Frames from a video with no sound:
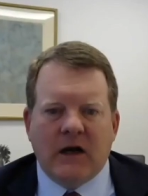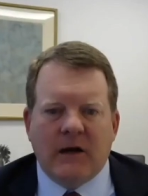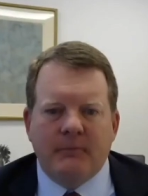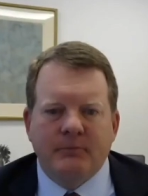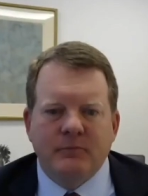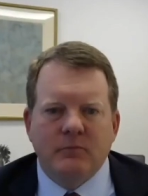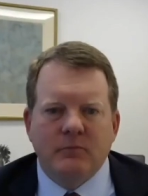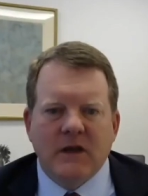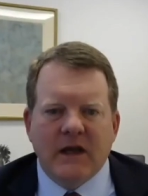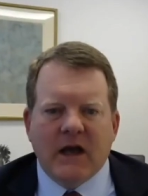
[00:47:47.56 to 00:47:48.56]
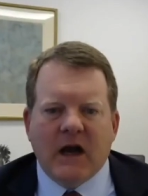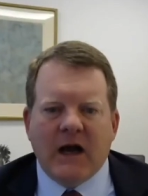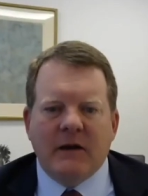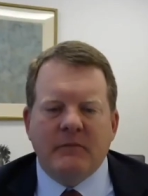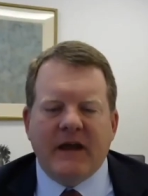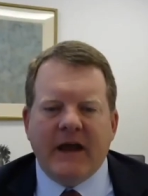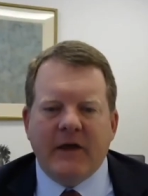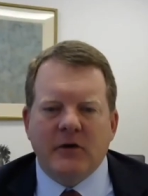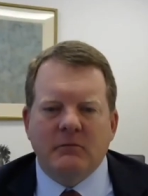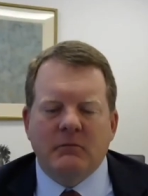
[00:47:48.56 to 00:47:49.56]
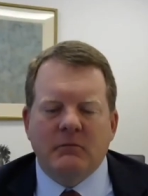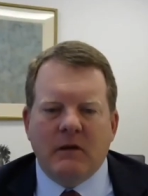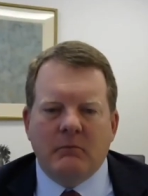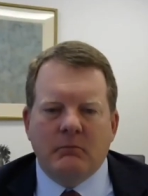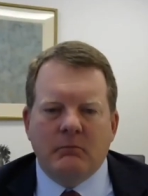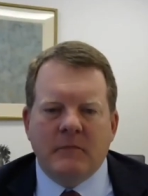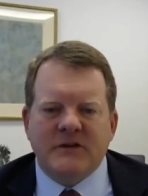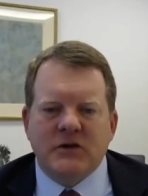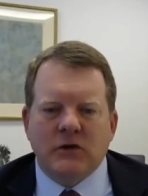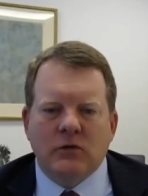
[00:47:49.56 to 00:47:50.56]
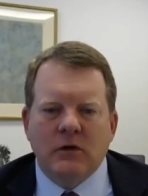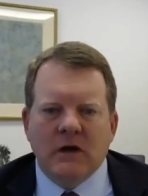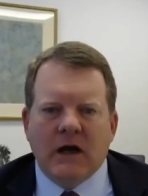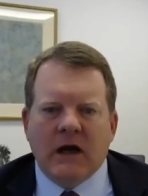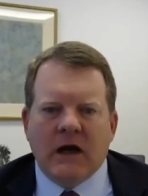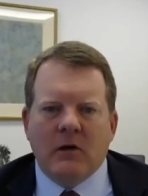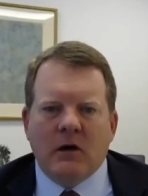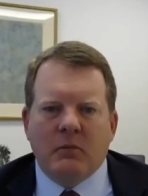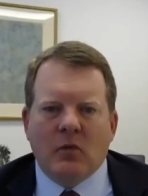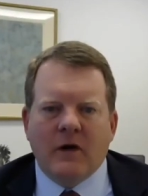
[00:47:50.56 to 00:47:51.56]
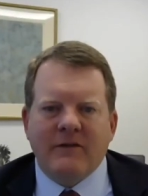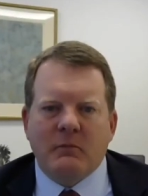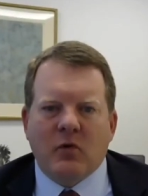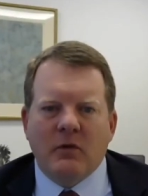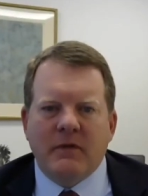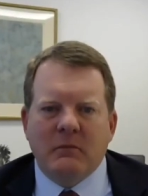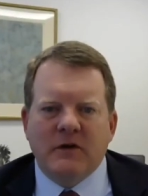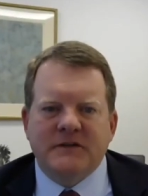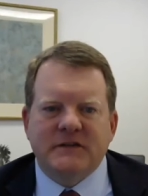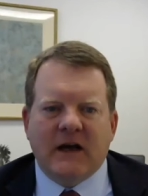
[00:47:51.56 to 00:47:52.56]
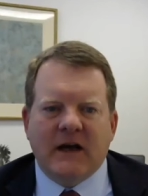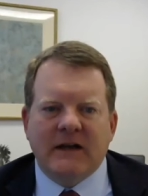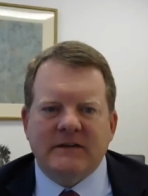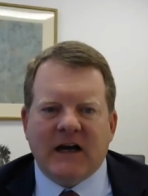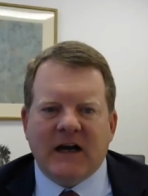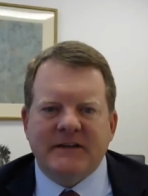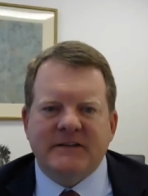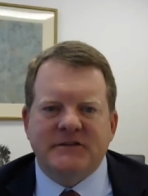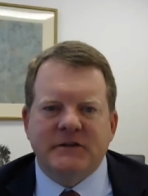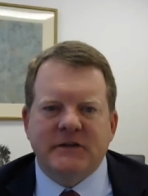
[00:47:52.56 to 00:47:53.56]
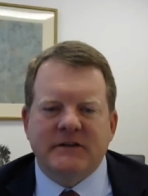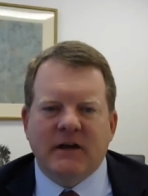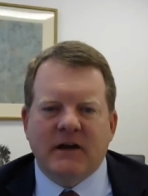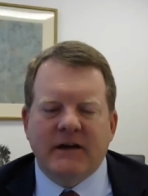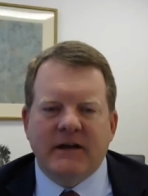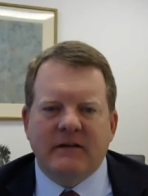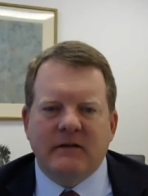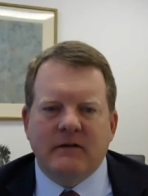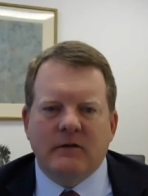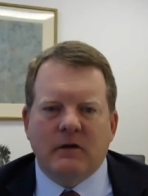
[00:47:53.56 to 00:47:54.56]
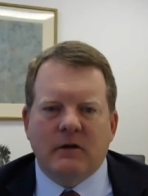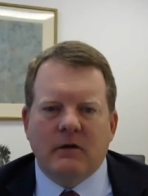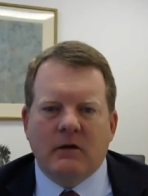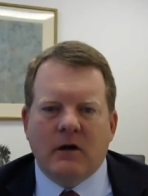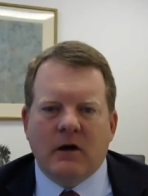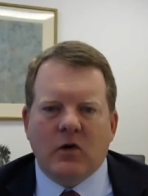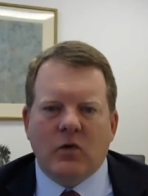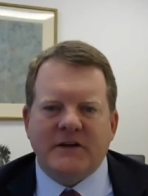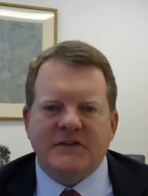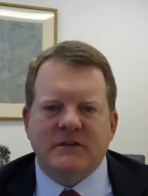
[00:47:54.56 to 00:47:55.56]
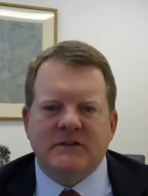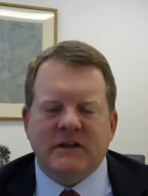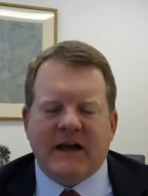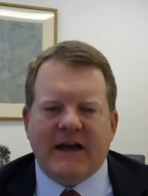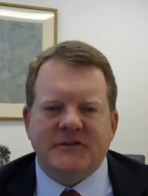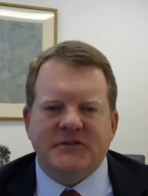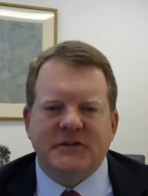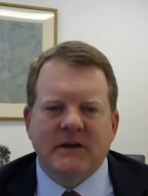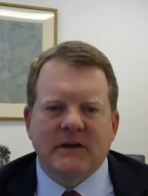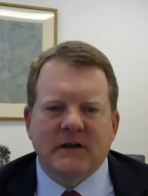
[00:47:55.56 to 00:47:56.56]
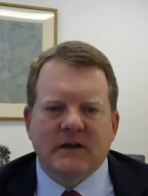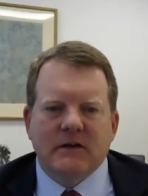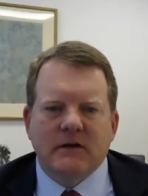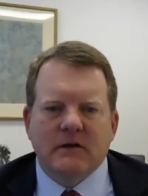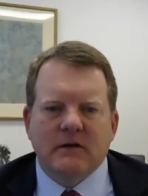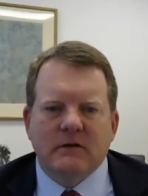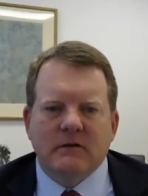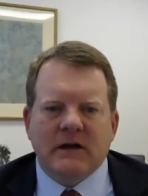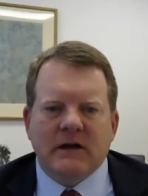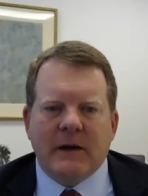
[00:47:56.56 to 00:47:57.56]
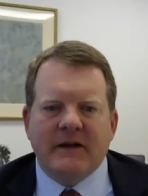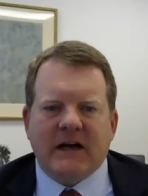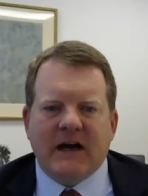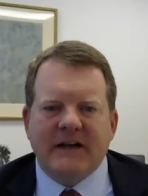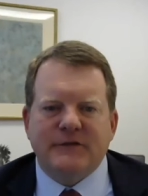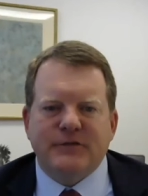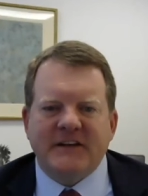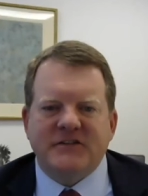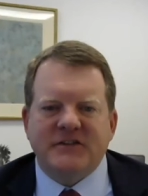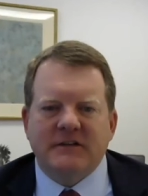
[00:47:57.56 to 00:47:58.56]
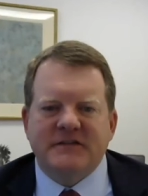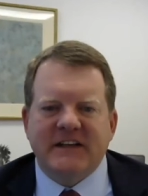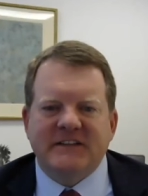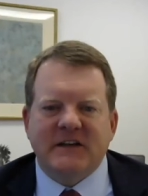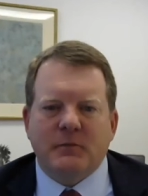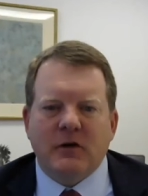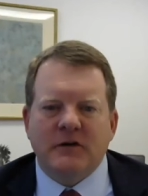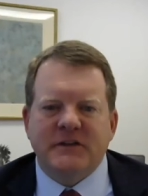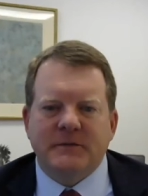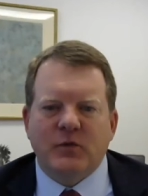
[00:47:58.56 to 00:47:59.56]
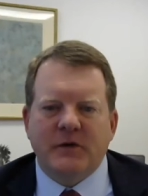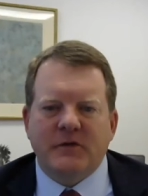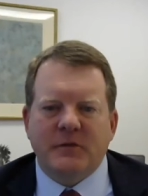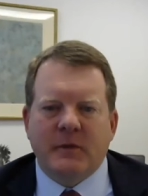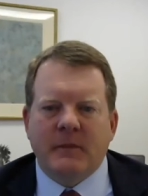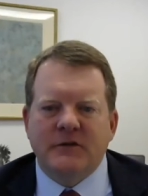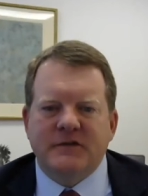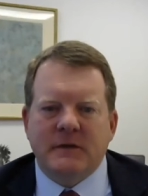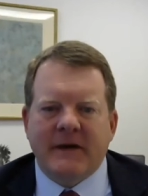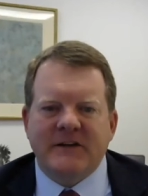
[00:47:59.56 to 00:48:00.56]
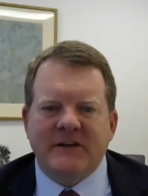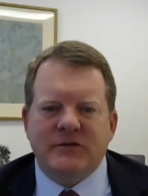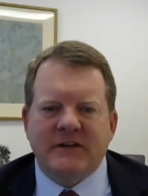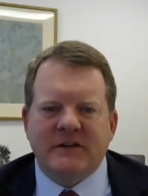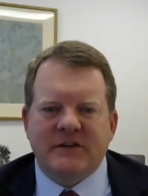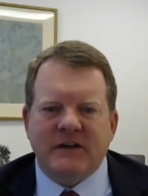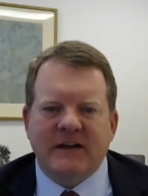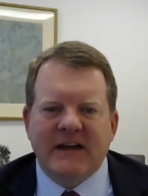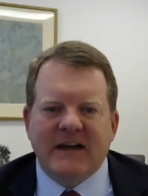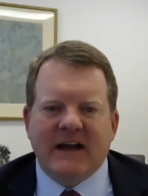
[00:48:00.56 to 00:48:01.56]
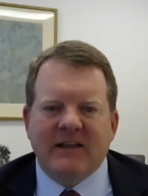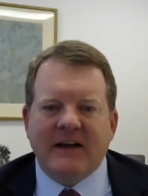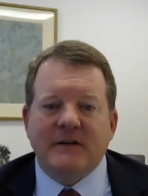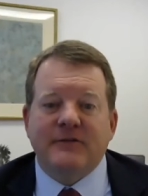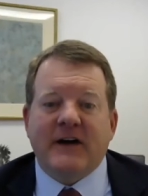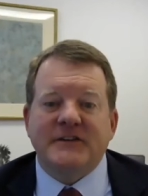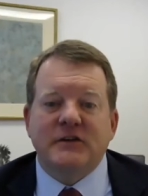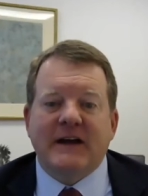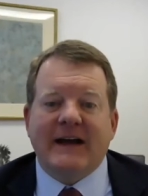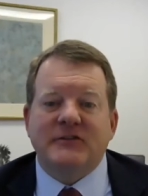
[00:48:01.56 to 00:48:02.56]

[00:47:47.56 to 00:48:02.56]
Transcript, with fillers: that's right. Uh, Heather Mitchell uh, one of our board members, uh, Todd, sent you a, a, a, question slash comment. Todd is vice chair of City Center Partnerships, which promotes the Main Street District. I'd like to invite you to have